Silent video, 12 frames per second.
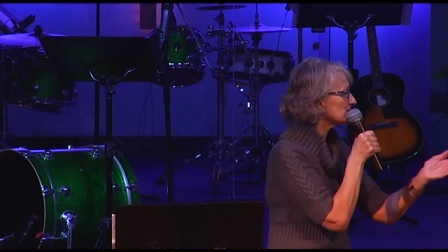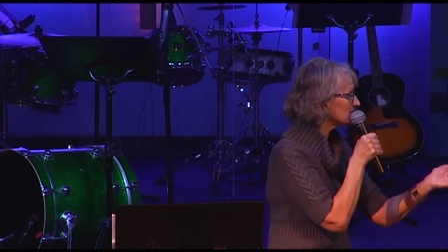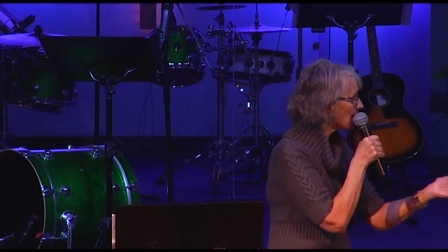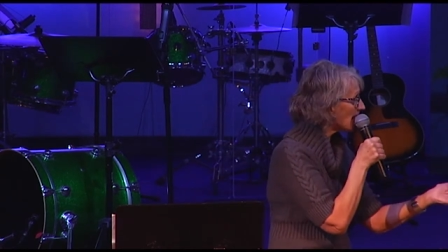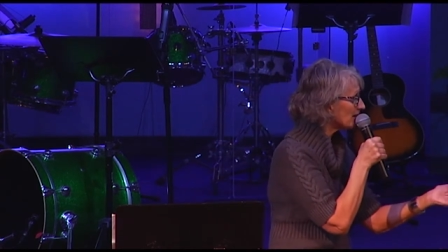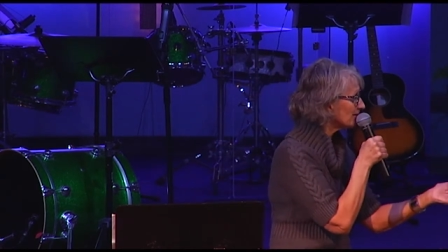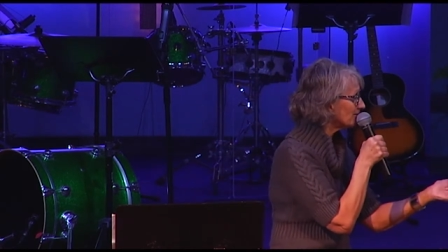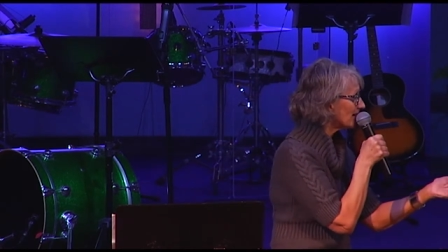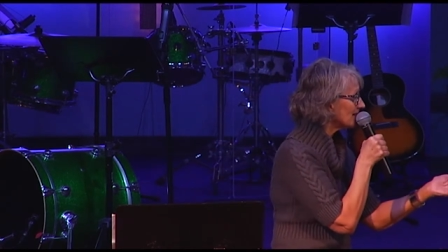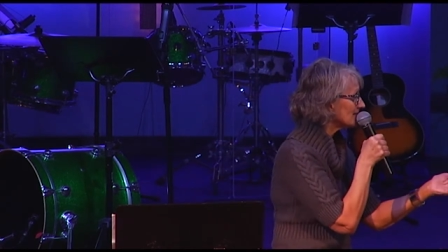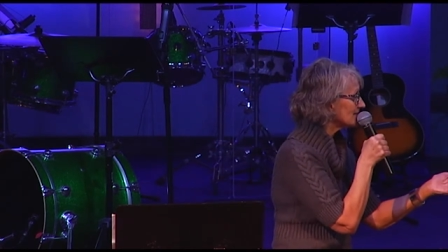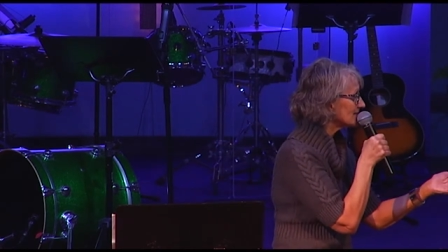
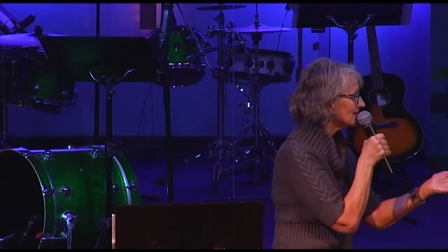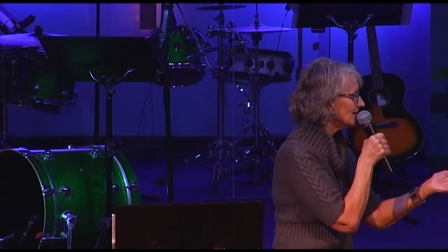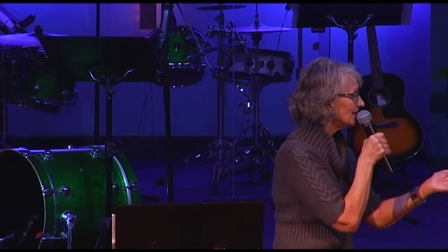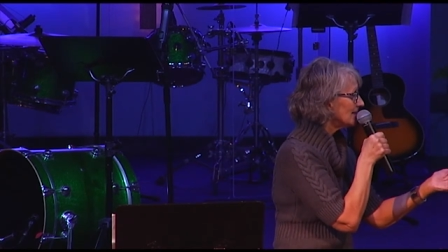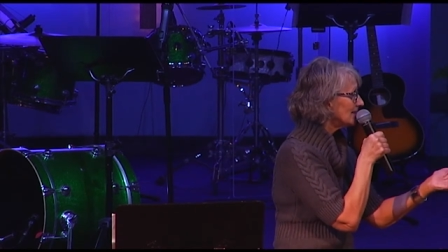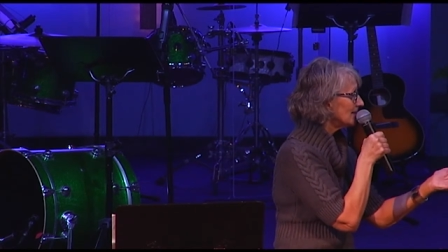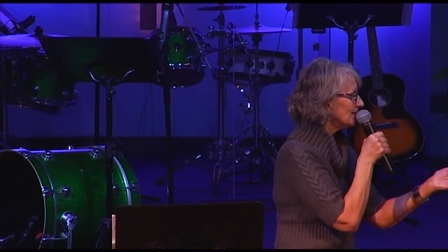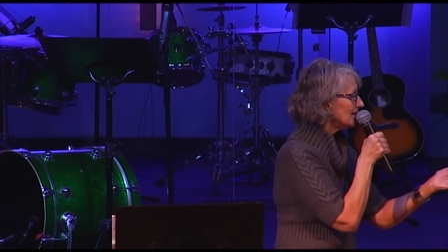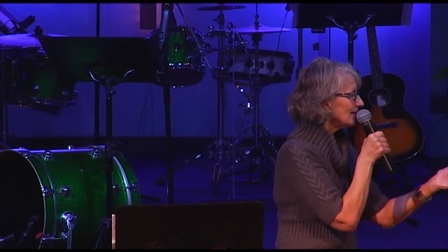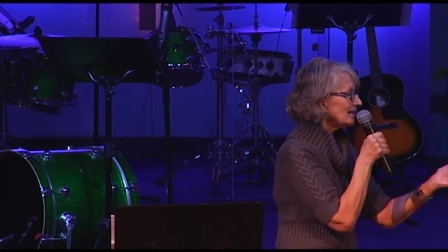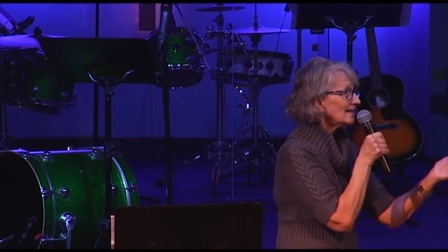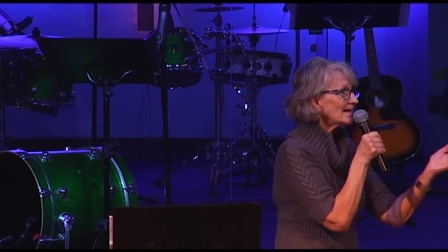sacrifice.
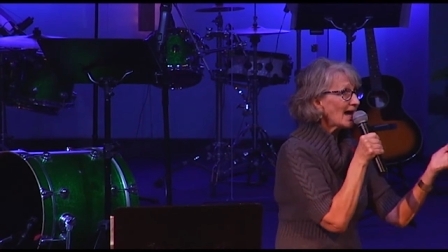It